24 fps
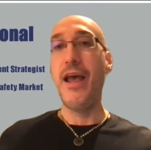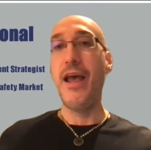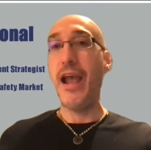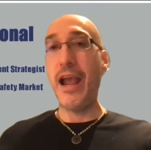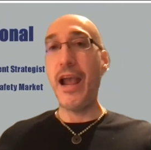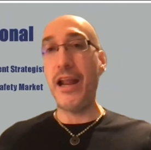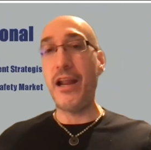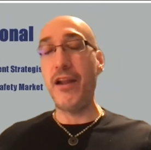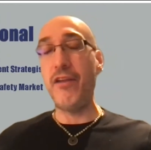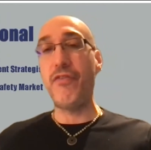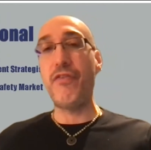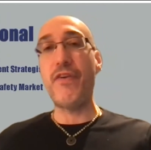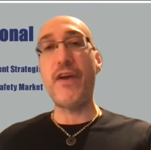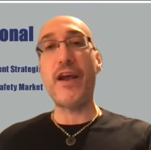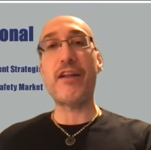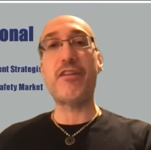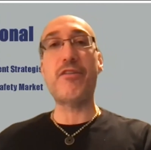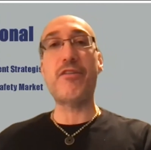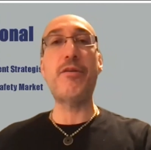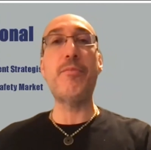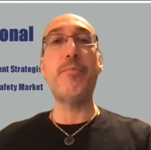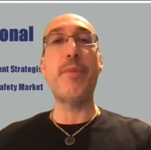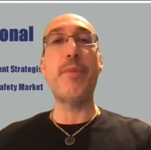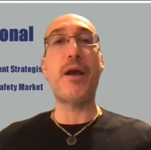And in
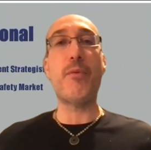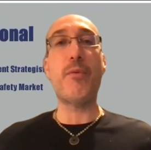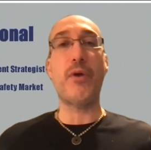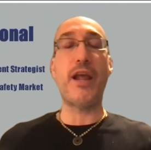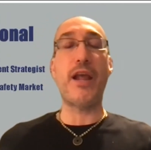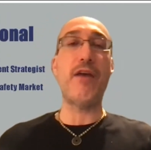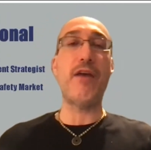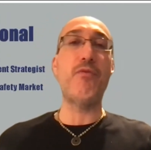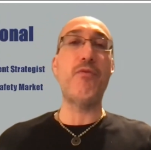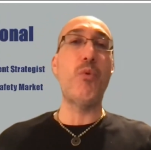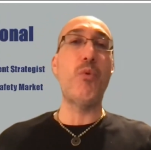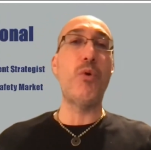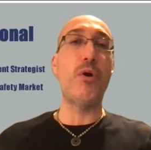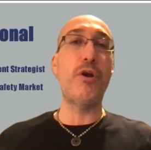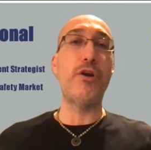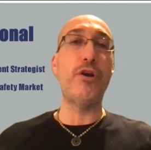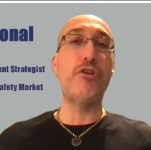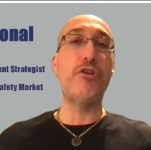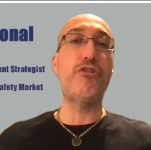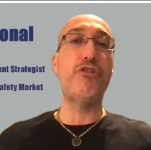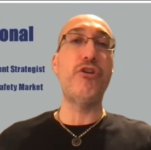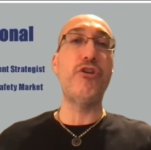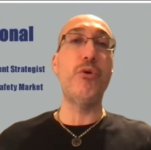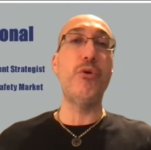fact, you might want to have one or
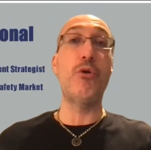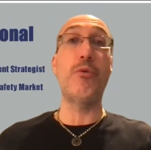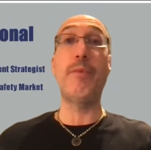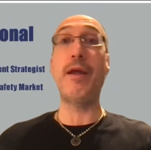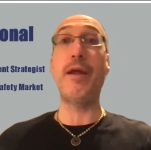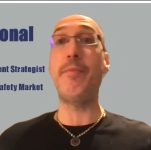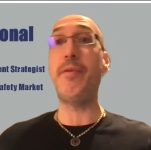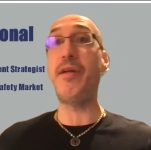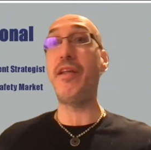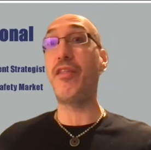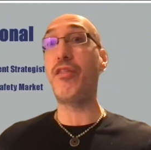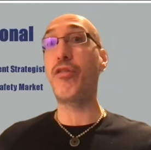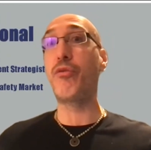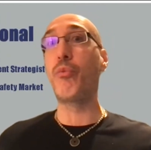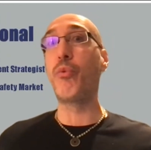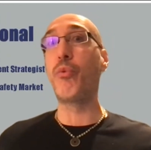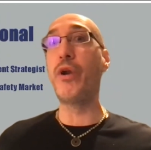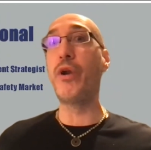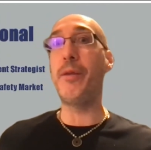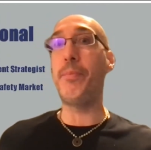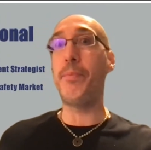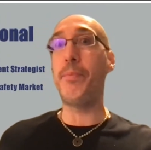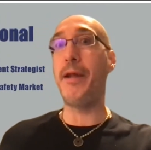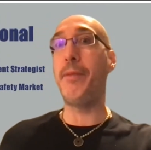two or maybe
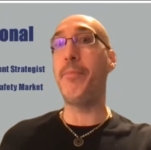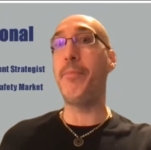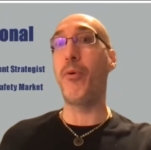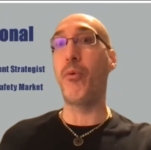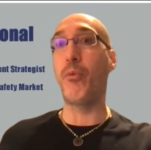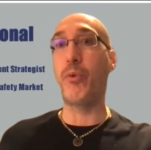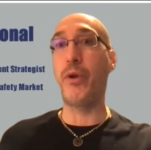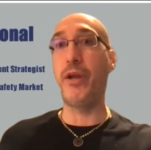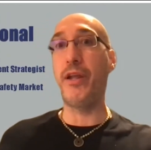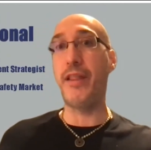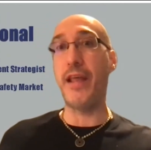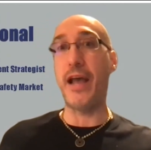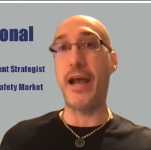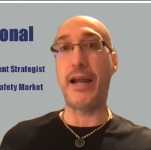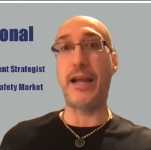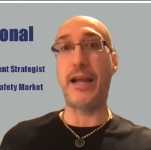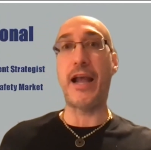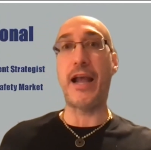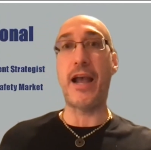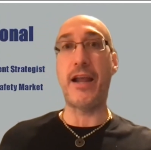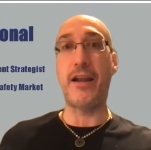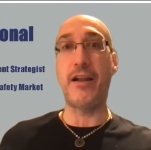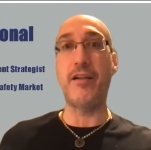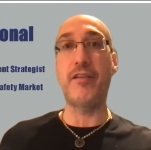three people read that
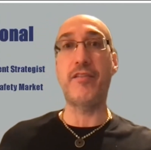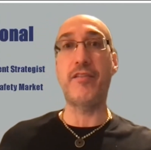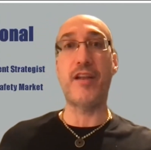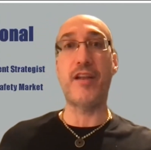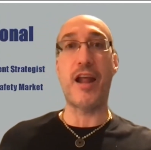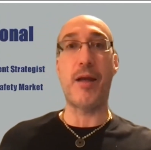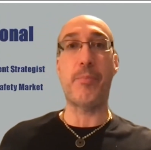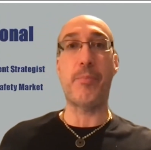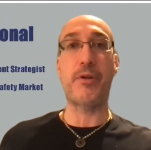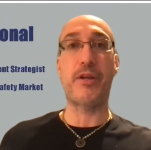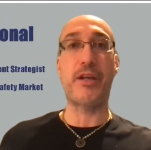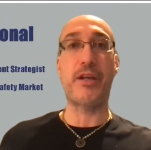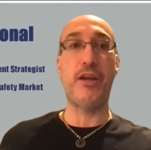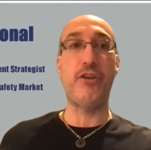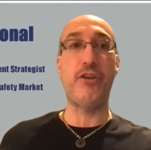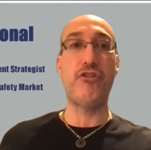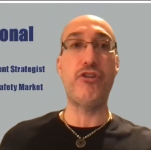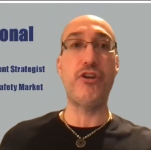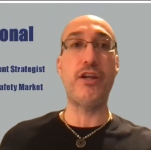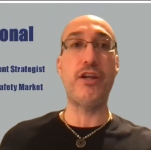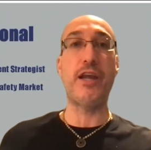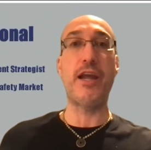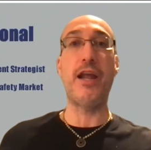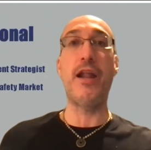guidance and
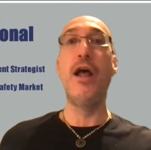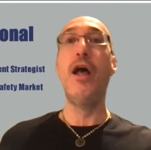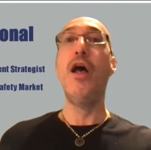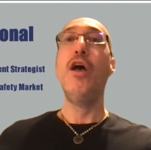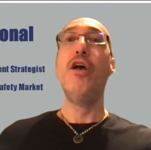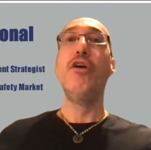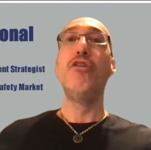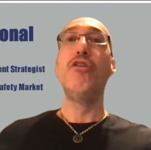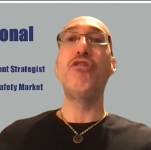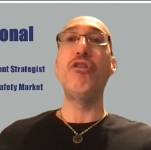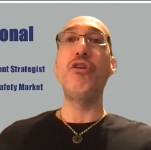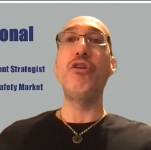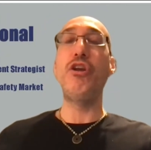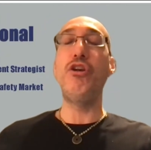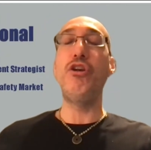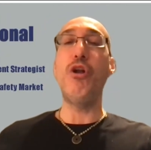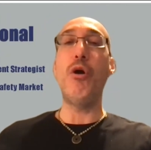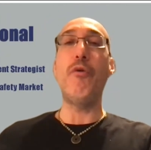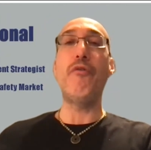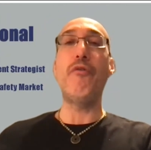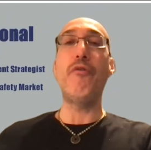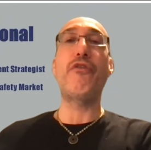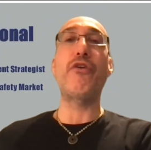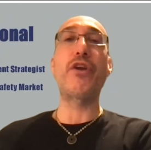application kit so you
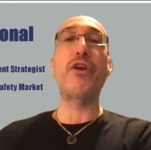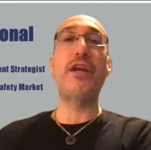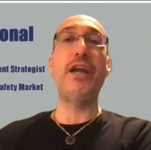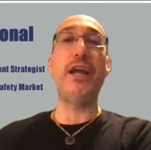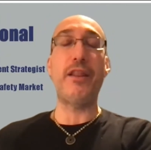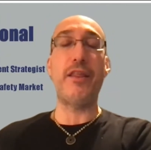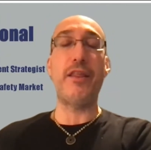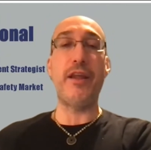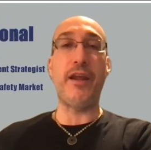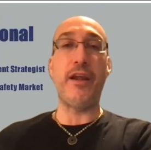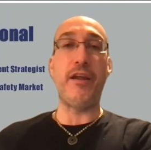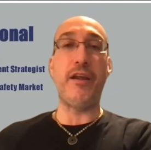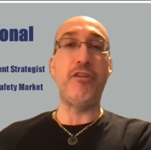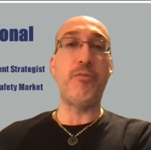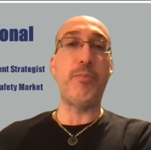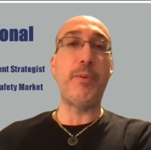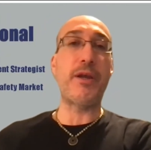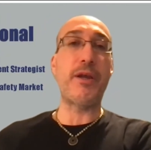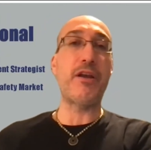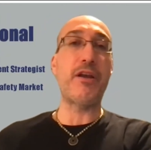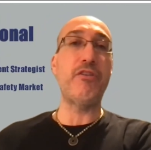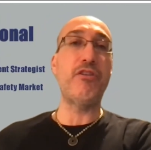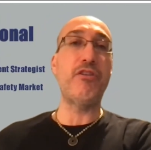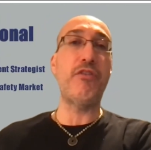don't forget things.
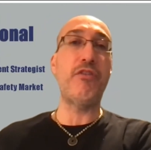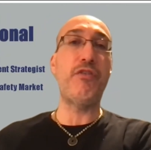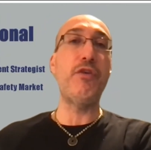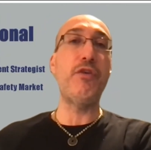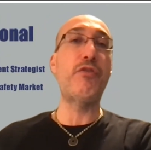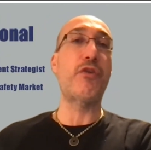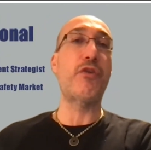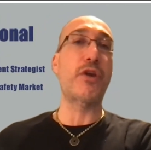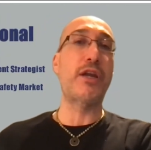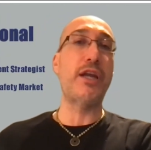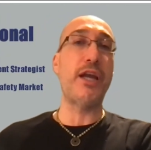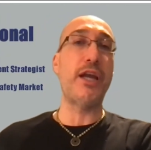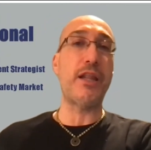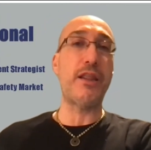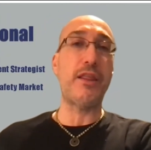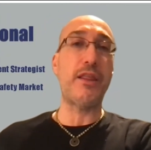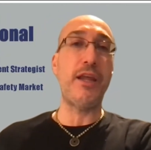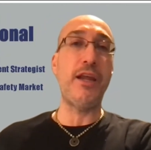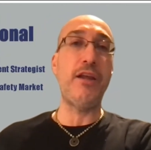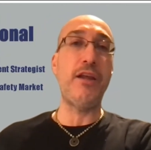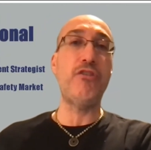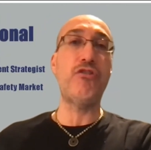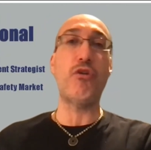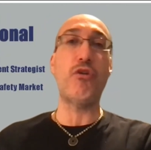Because if you forget
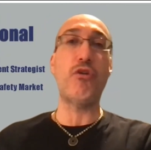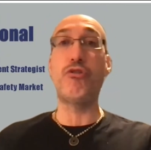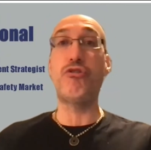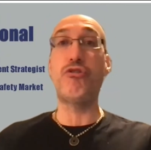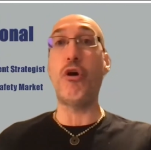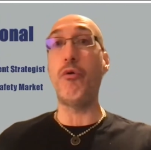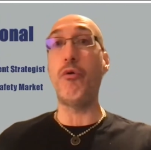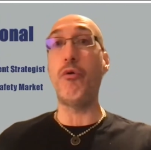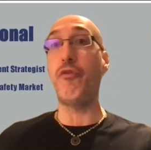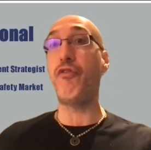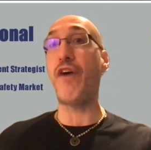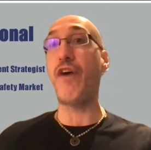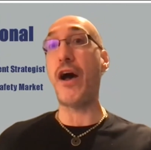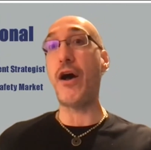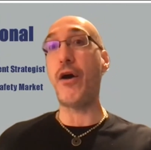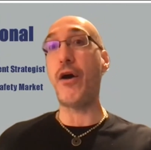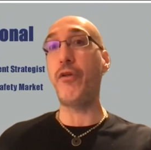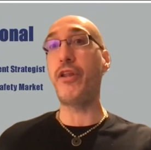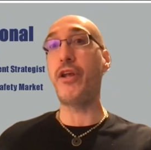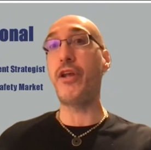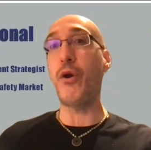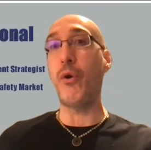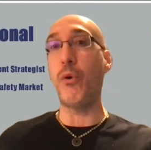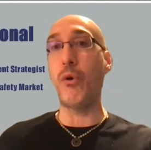things or don't follow
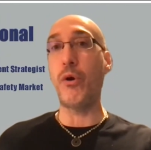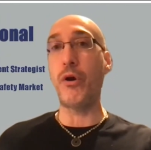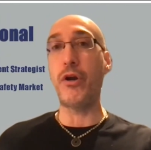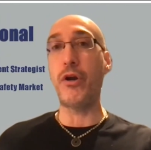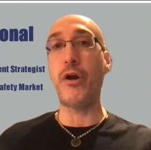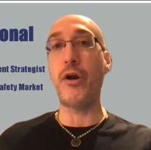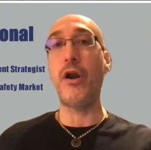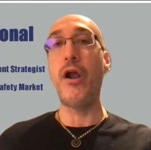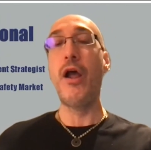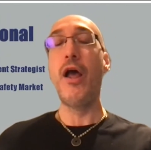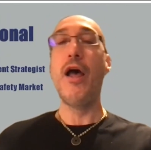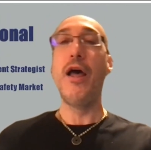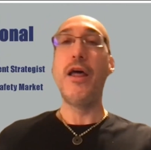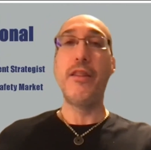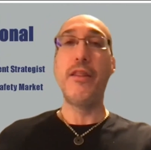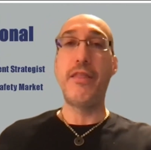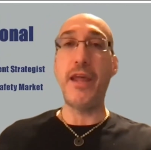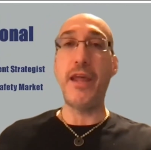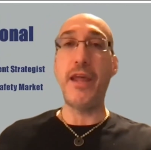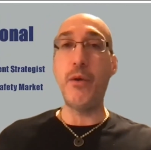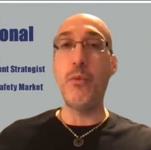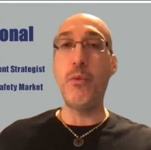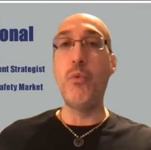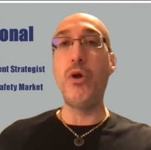the order,
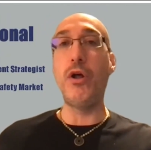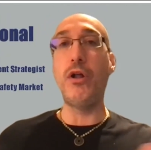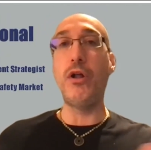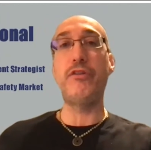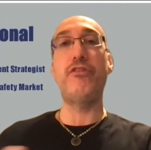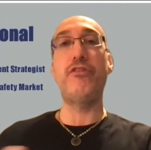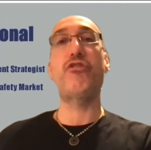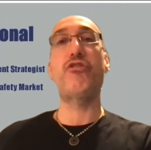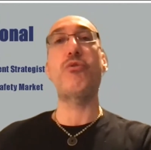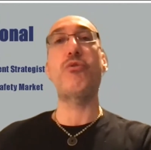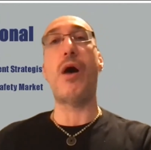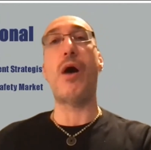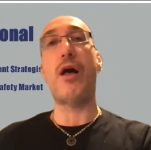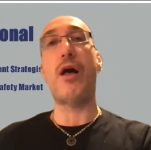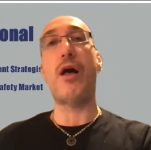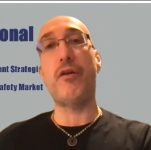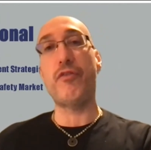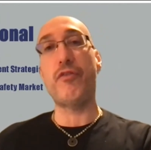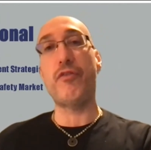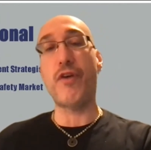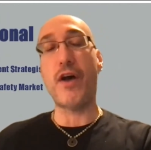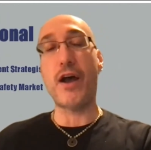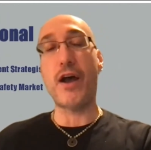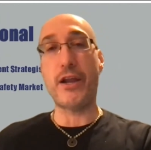they will
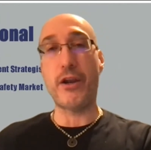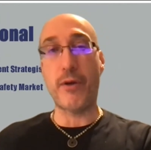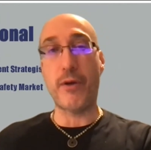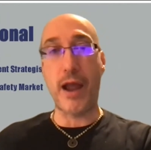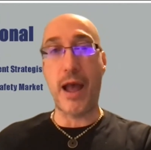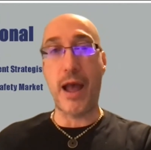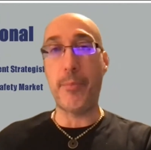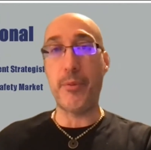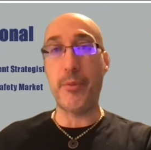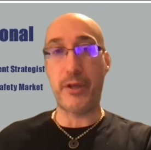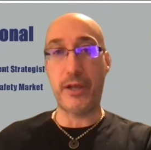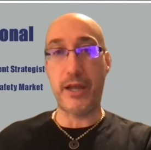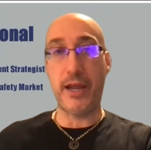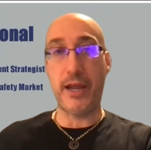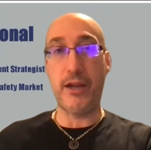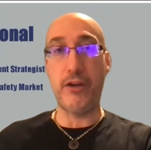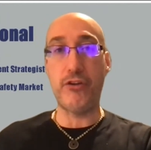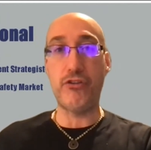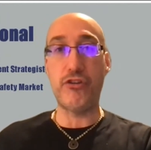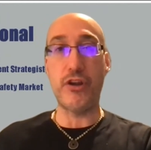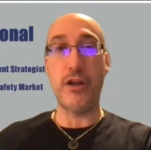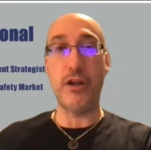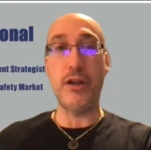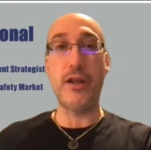disqualify your
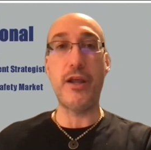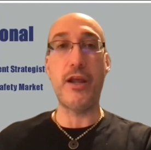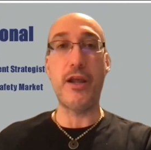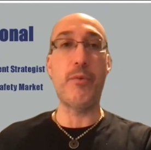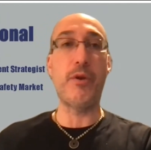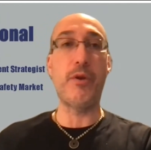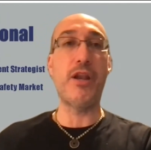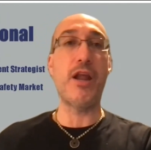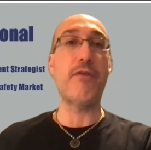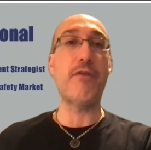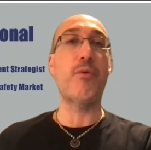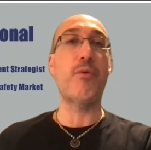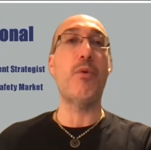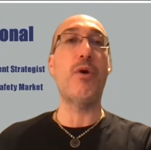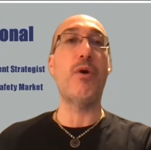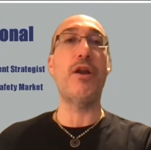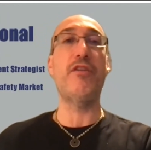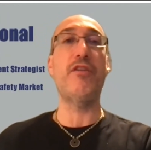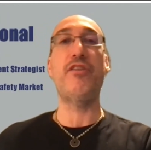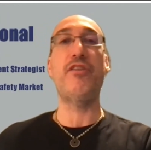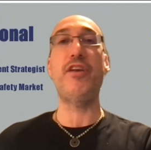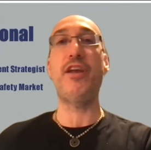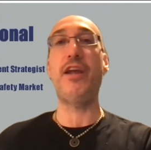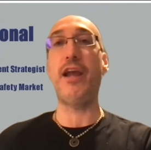application. And we never want
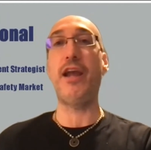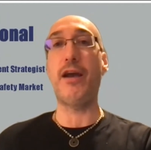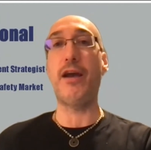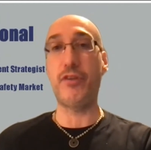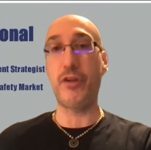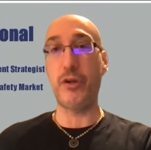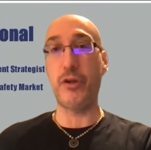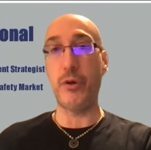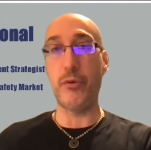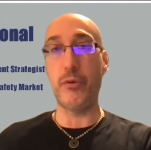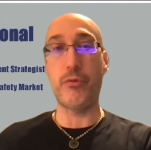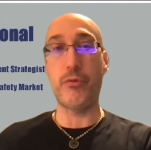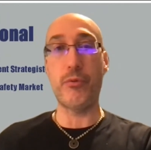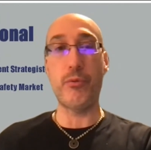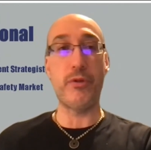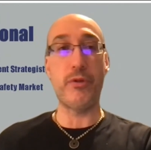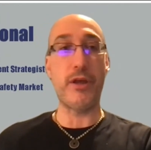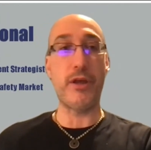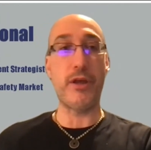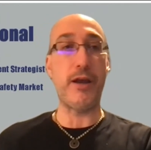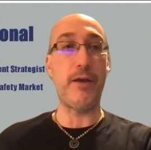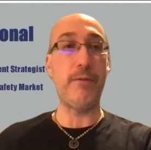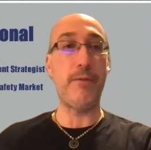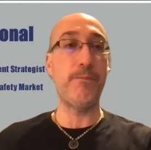to see you have to go through
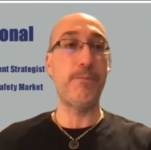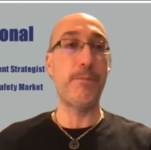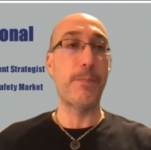that.